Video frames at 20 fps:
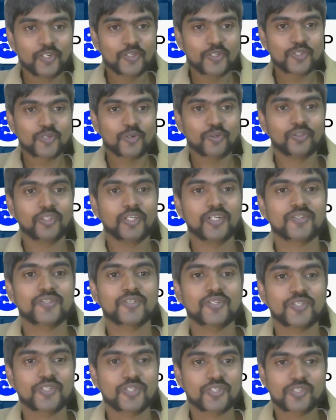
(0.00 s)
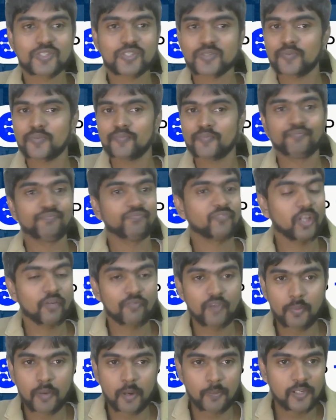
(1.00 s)
So there is this
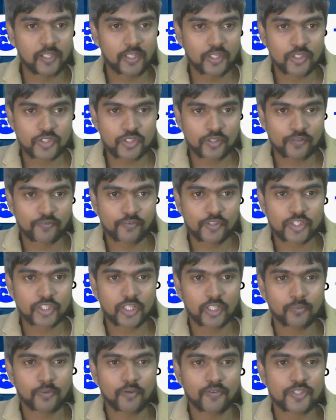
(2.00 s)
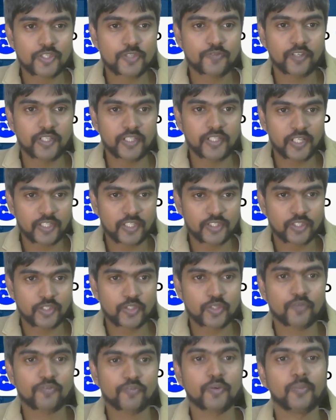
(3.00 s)
web application of Vishkarma, which is fantastic.
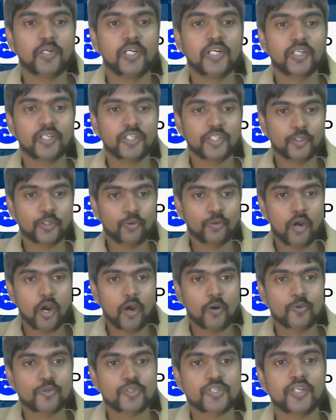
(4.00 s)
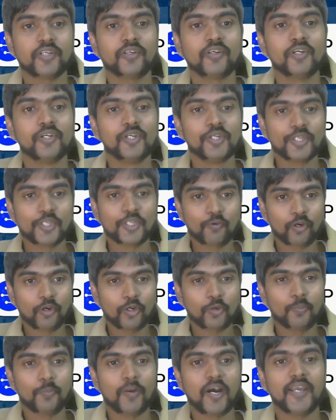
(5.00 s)
So if you're building a new house and you want
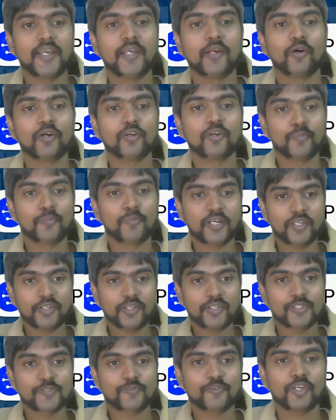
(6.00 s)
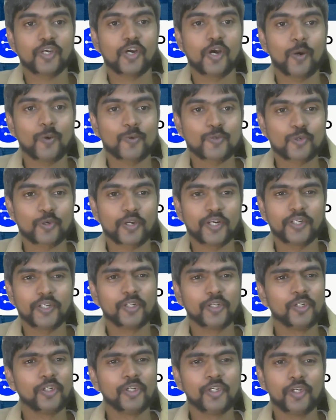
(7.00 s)
to buy a lot of materials for your house, you
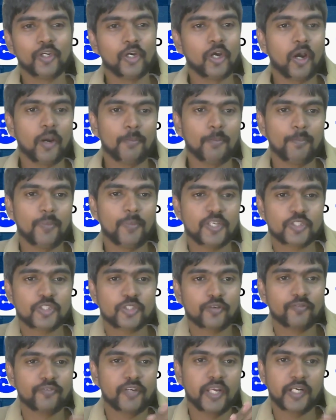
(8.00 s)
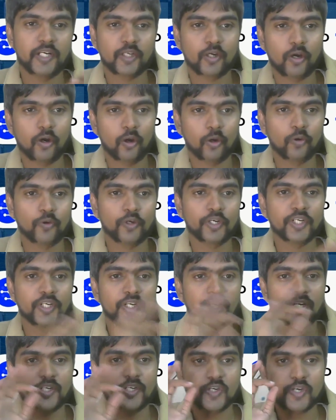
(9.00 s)
get best of data all over
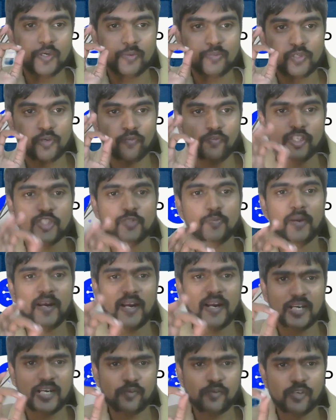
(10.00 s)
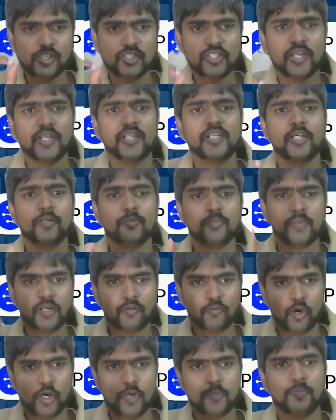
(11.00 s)
India in terms of which brand, which item,
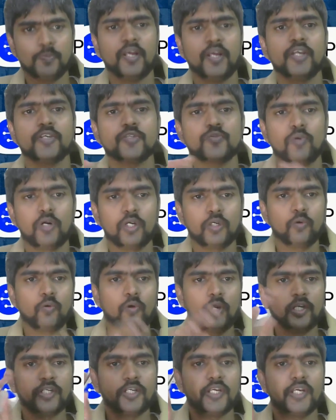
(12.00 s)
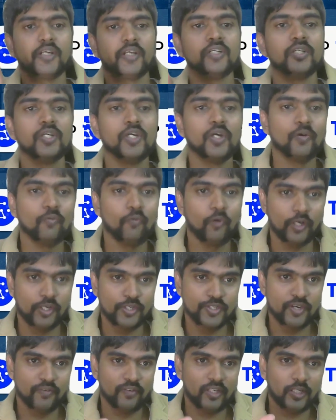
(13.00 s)
at what price, what quality, what
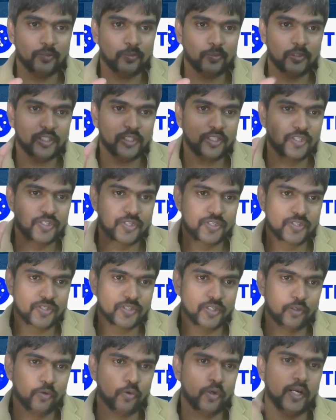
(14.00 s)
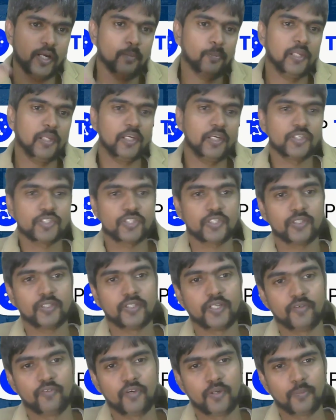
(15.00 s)
is available. It is, an application
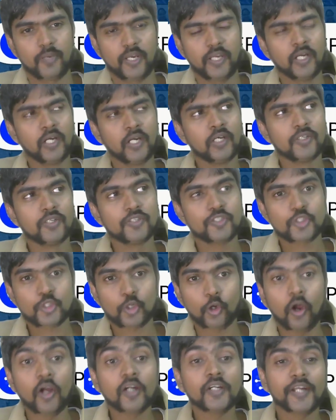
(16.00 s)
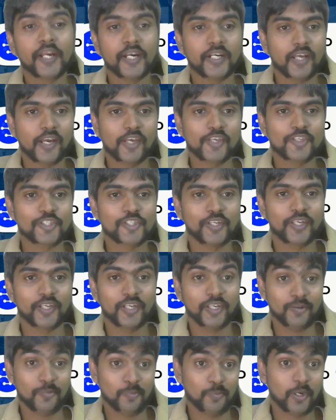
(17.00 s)
driven by strong data
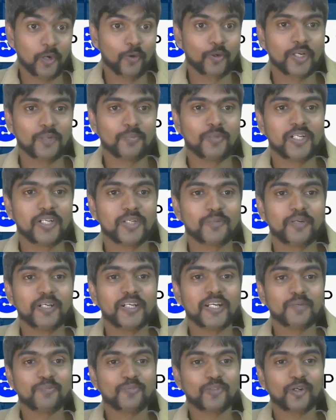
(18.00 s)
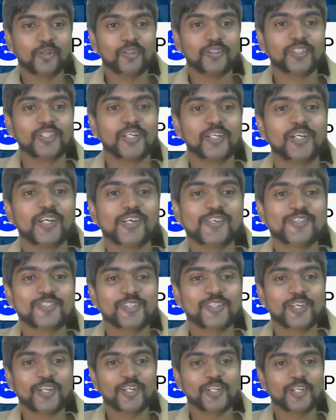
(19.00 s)
engineering, proudly built by Deep Thought, the data
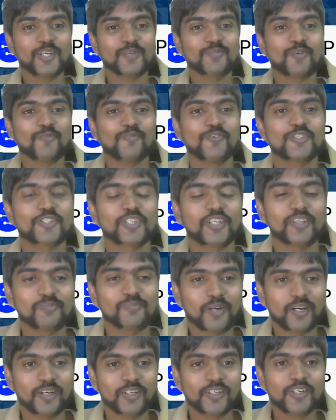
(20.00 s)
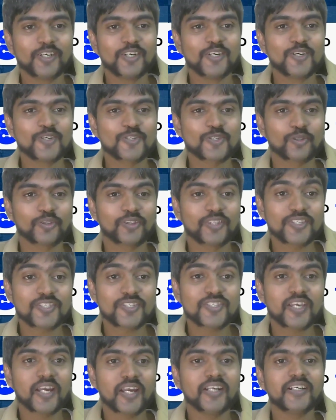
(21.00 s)
engineering team of Vishkarma. So
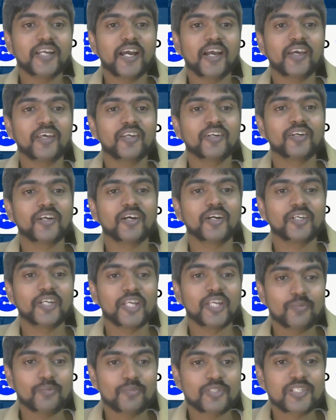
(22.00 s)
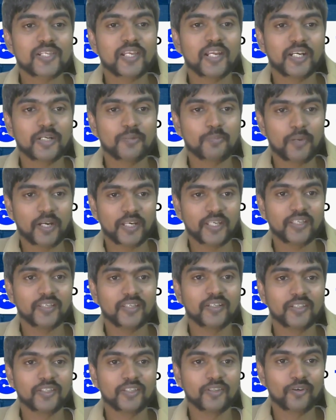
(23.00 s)
this entire team is led
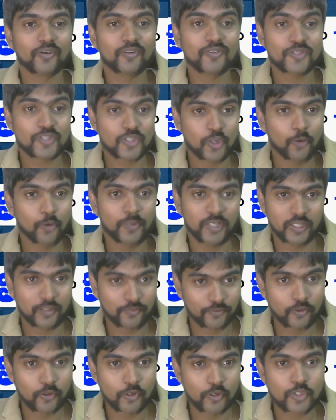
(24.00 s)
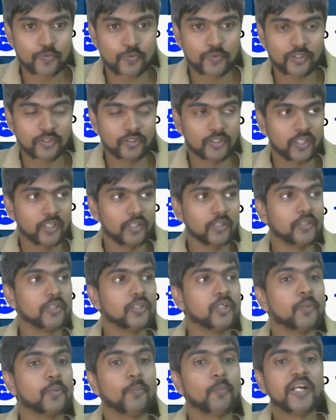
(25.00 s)
by, Saubik, of course, with the
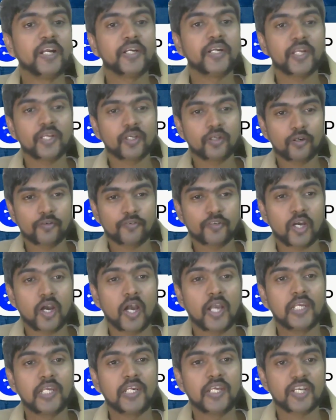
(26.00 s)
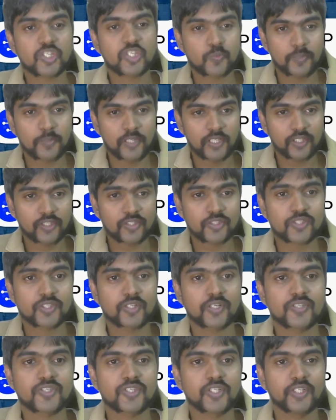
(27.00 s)
mentoring of a highly experienced
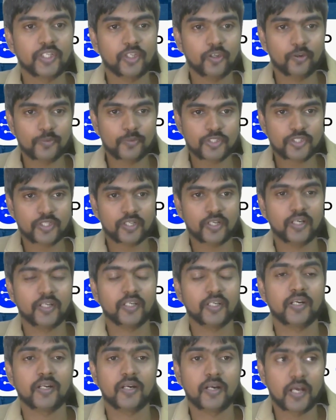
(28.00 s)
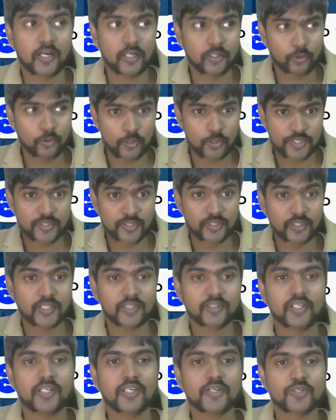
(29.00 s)
CTO, Mr. Hariharan Anand, who has
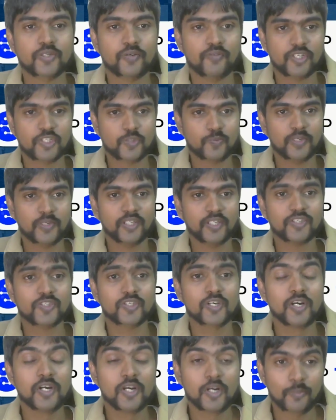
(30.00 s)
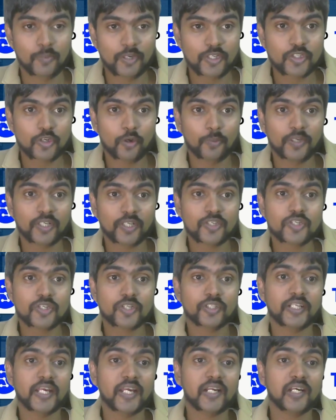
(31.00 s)
33 years of experience. But Saubik is
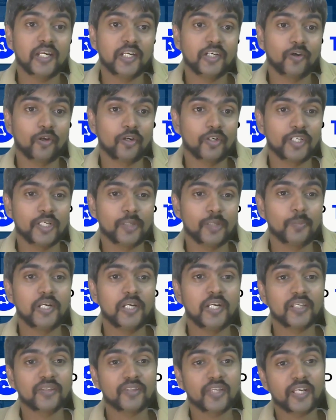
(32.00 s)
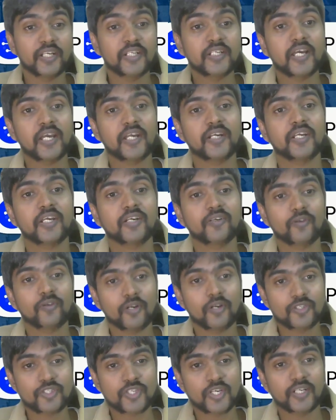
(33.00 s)
a tech lead already, building the entire
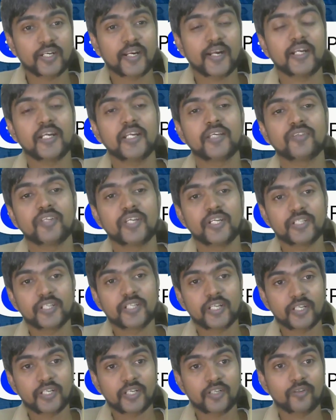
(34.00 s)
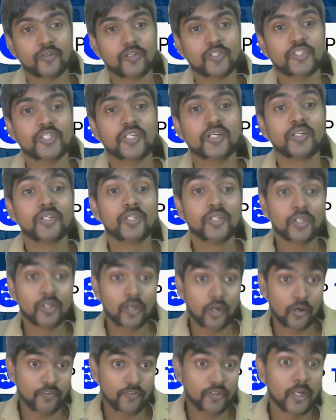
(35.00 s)
technology and handling the entire technology
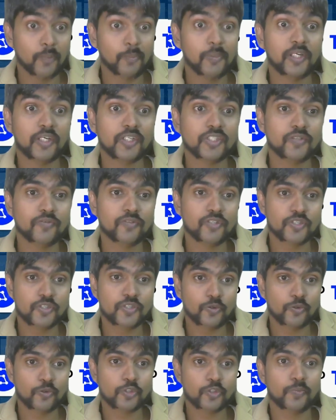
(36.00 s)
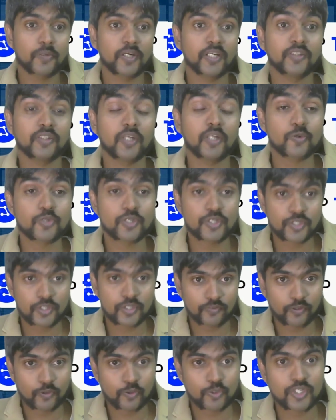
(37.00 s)
of an application which is used by thousands
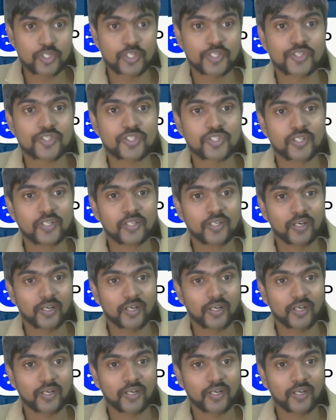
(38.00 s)
of users